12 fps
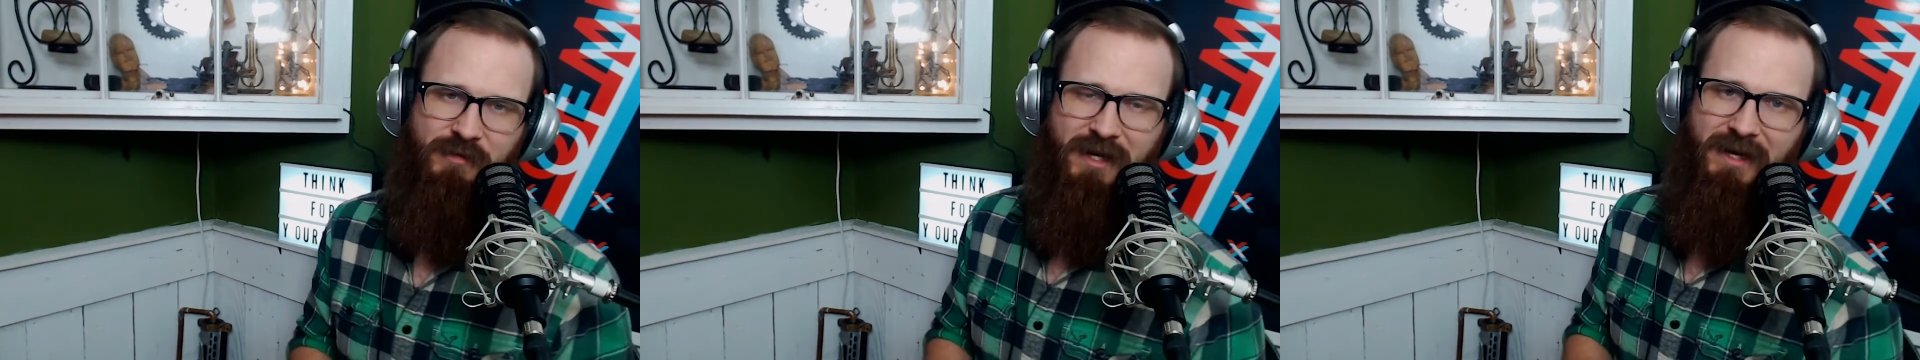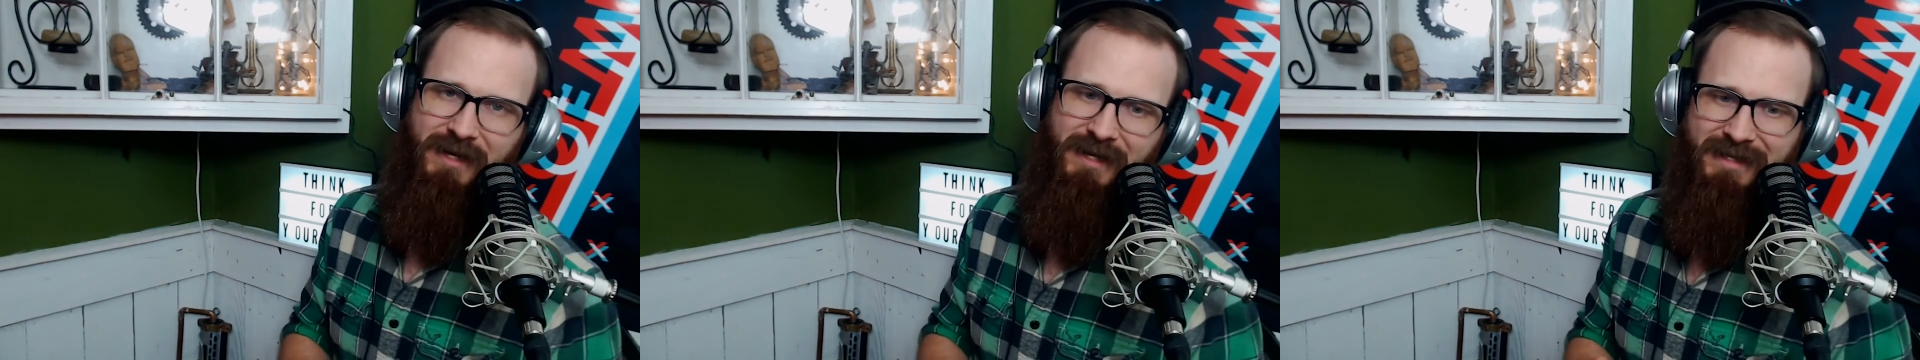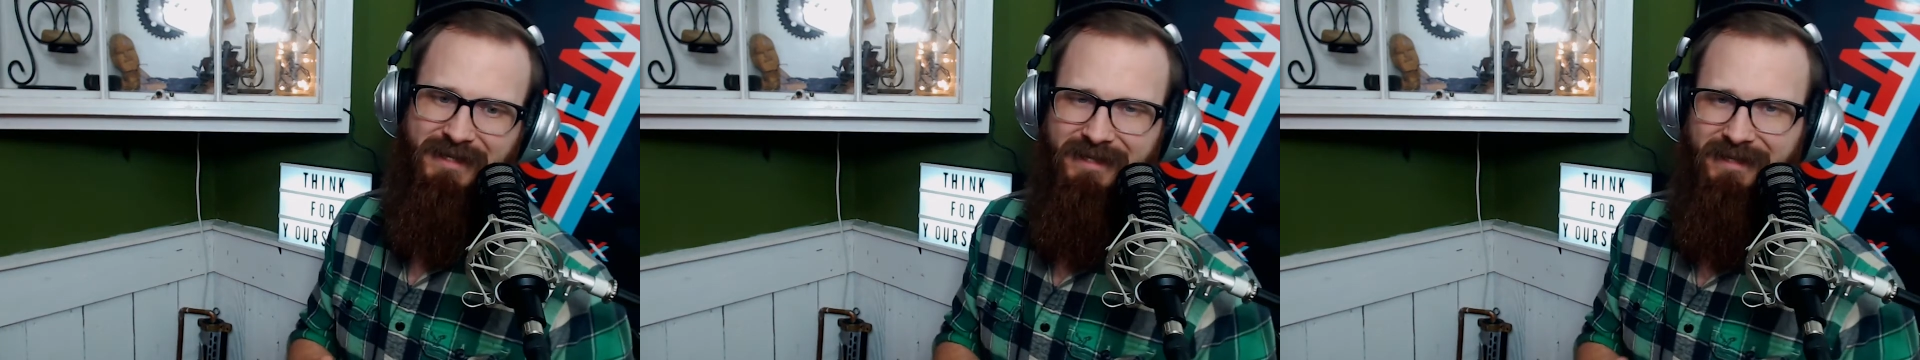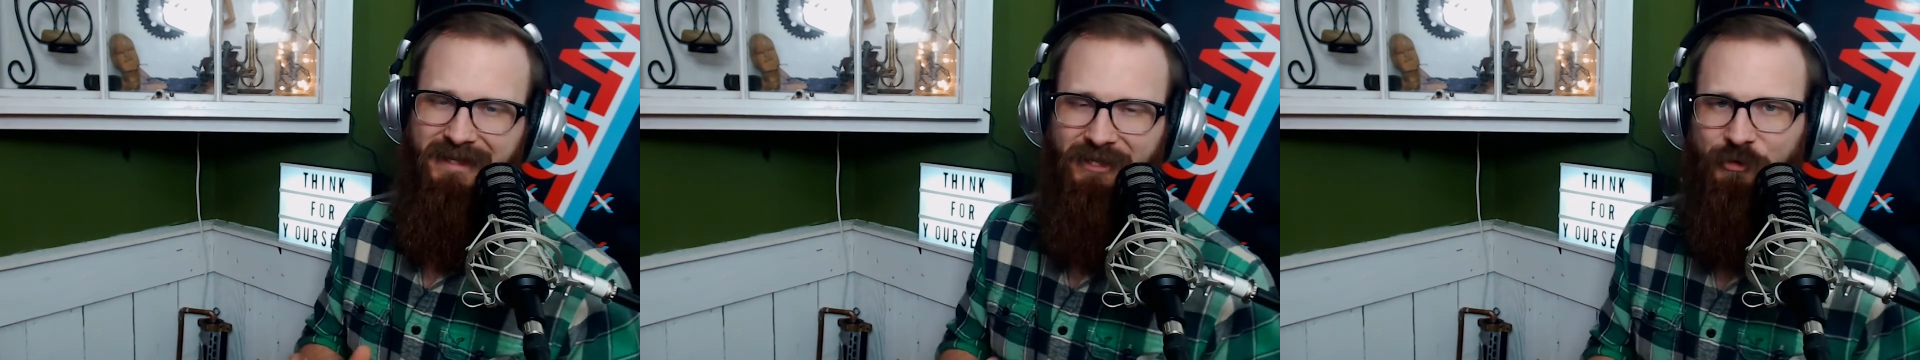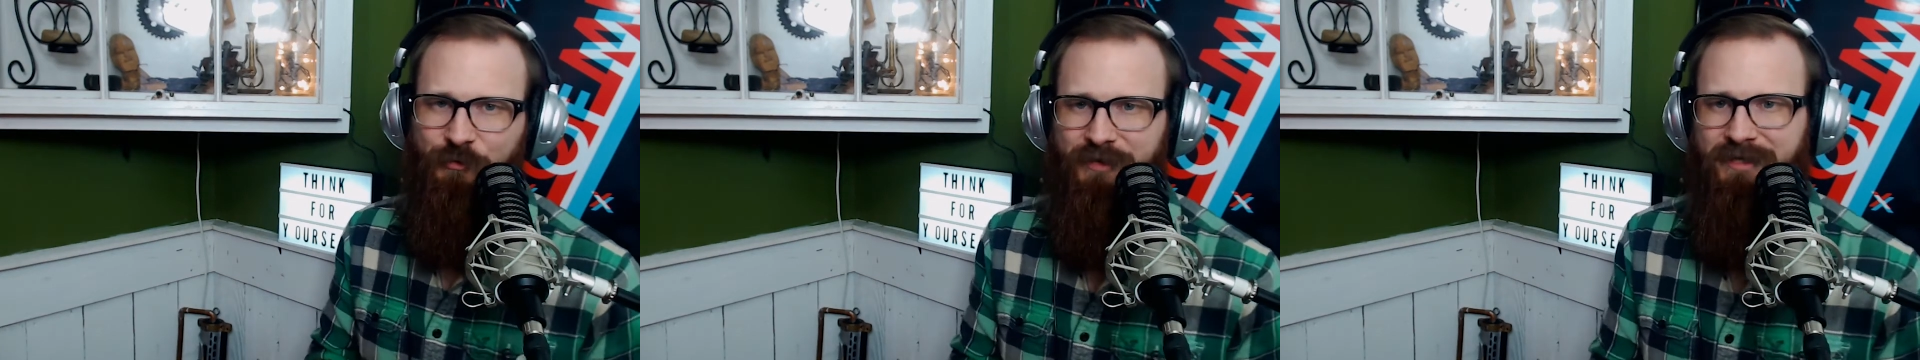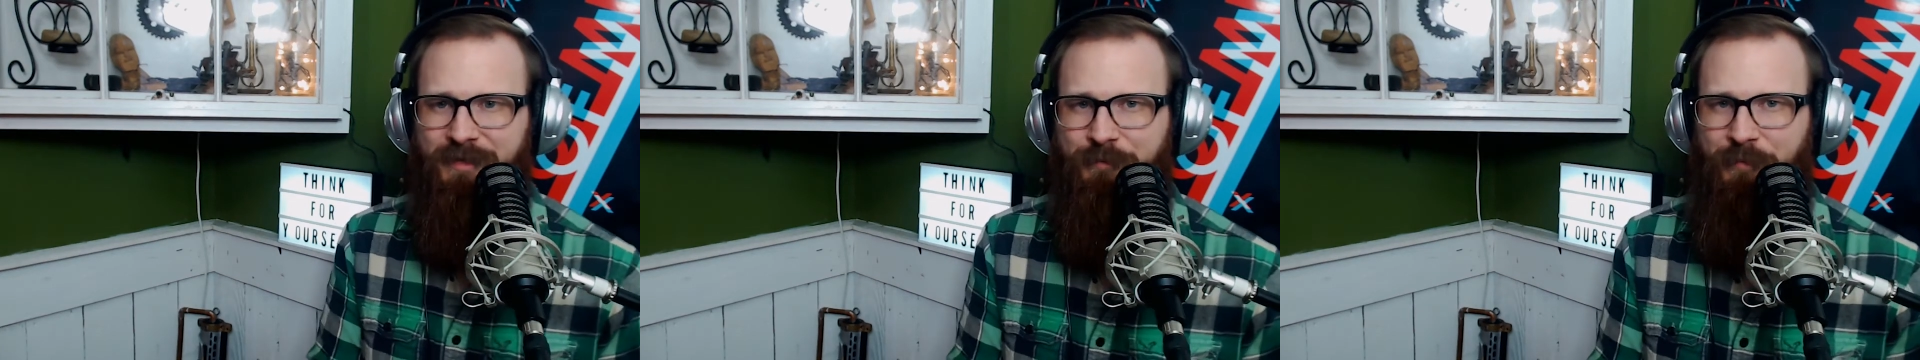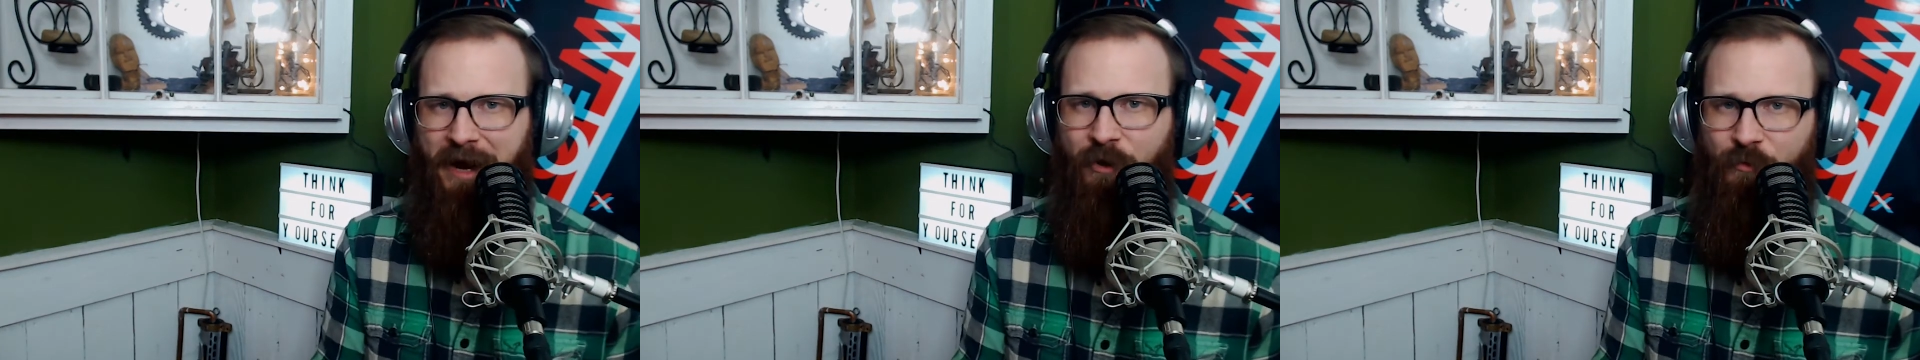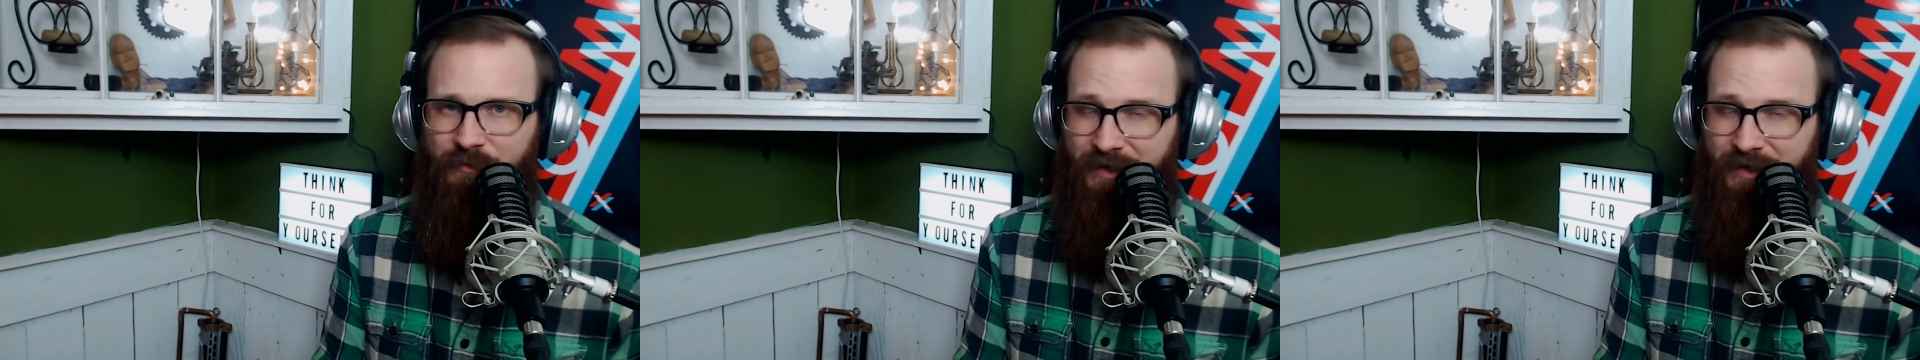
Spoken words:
guy and get Hillary in power.